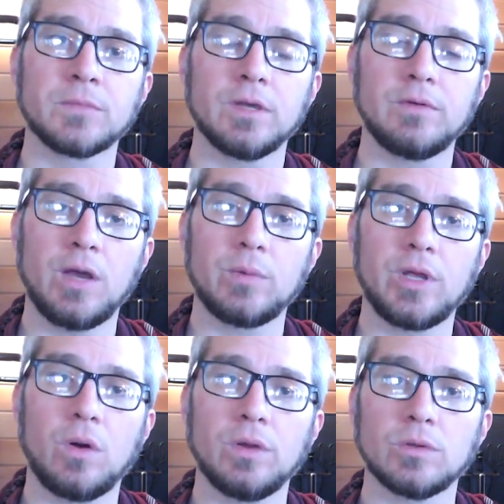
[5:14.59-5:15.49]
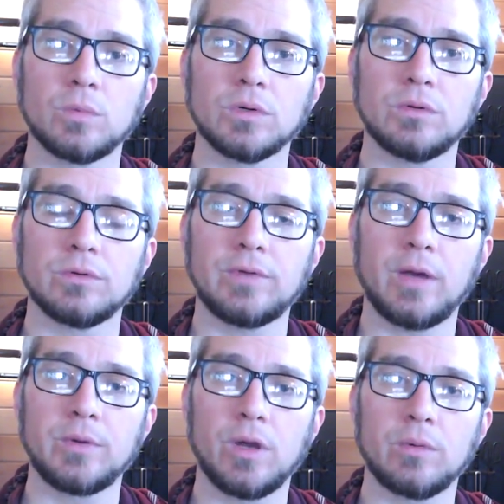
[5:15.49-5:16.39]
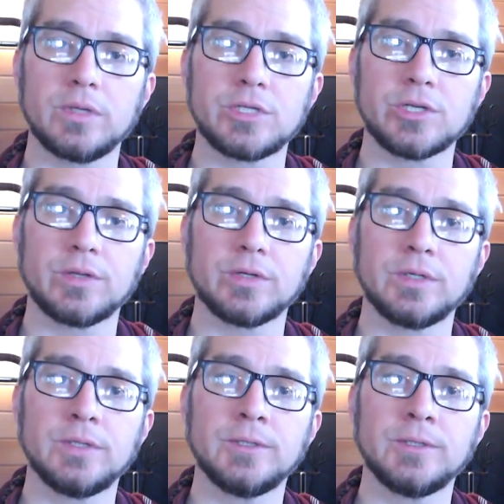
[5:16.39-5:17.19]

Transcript: of how we are in the world, of how we are with each other.